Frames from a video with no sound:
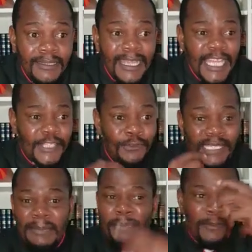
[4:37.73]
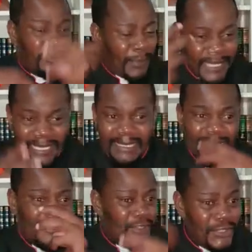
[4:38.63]
And you keep on paying
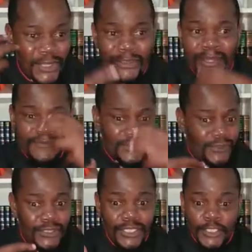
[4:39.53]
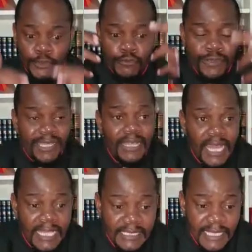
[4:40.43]
year after year, and you
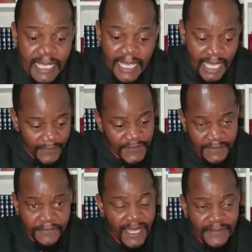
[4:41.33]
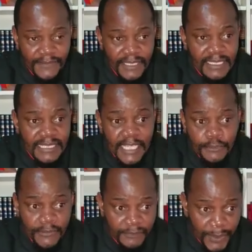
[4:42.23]
realize after 5 years that
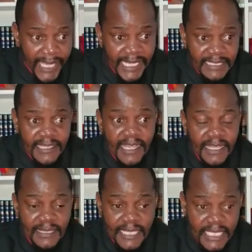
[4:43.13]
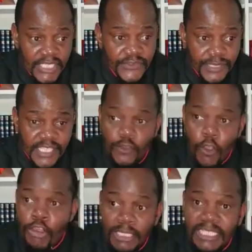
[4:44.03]
you've paid the interest.
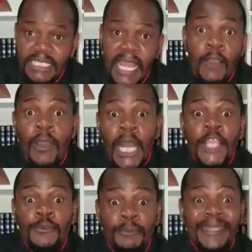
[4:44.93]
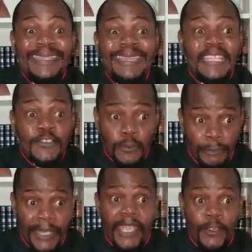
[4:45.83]
Only now are you beginning to
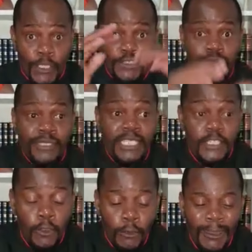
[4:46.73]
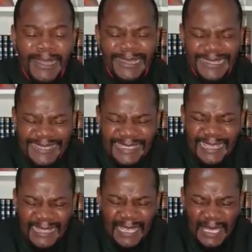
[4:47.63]
pay what you really owe. It's
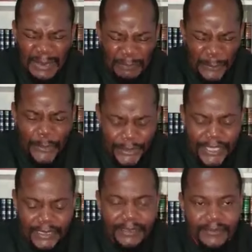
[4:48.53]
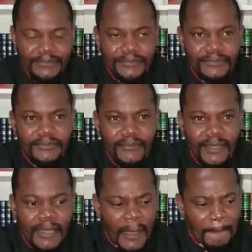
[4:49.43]
a burden.
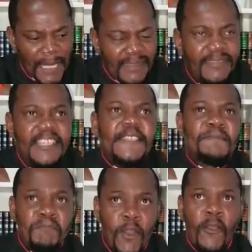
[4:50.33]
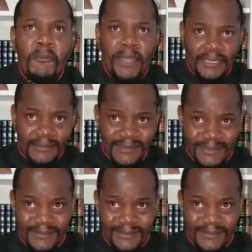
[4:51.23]
But at this moment